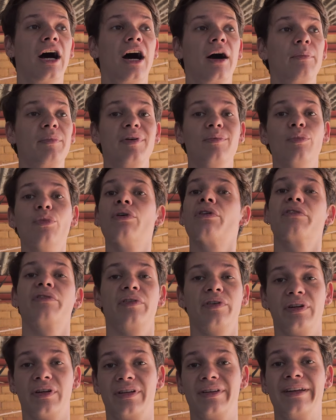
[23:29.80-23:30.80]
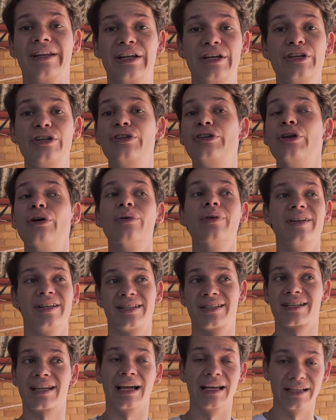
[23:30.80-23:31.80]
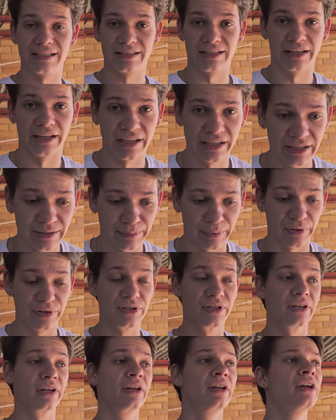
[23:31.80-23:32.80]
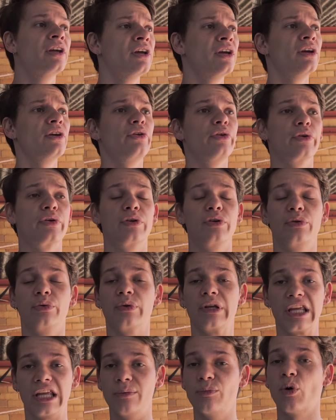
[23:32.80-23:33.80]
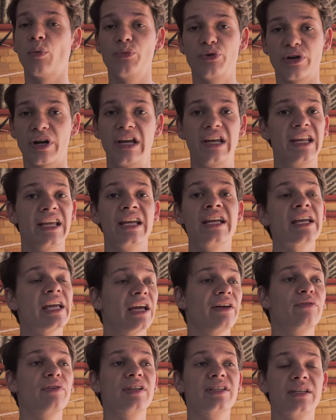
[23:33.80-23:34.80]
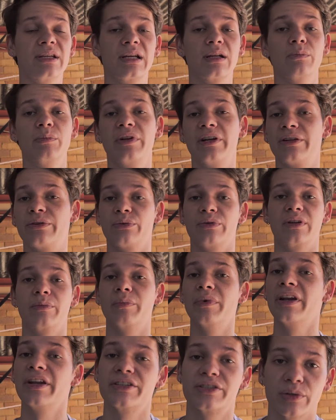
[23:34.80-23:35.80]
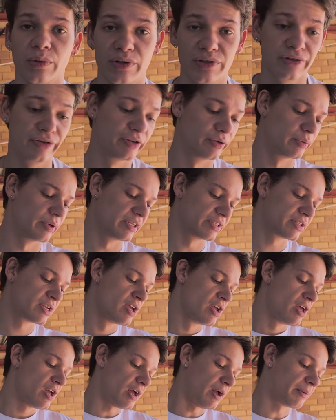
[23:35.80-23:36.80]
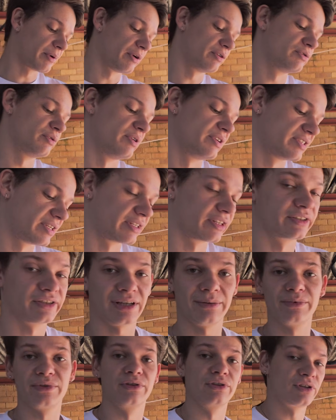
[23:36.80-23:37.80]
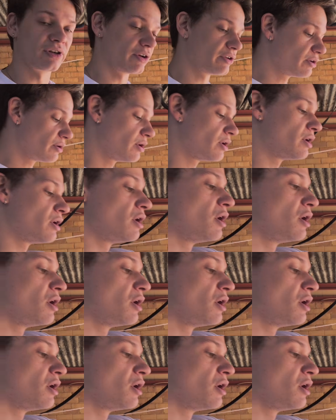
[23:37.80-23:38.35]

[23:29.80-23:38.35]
be more of an endurance calisthenics person, you can do EMOM training every single minute on the minute. So what you do is, I'm going to reset the timer to show you.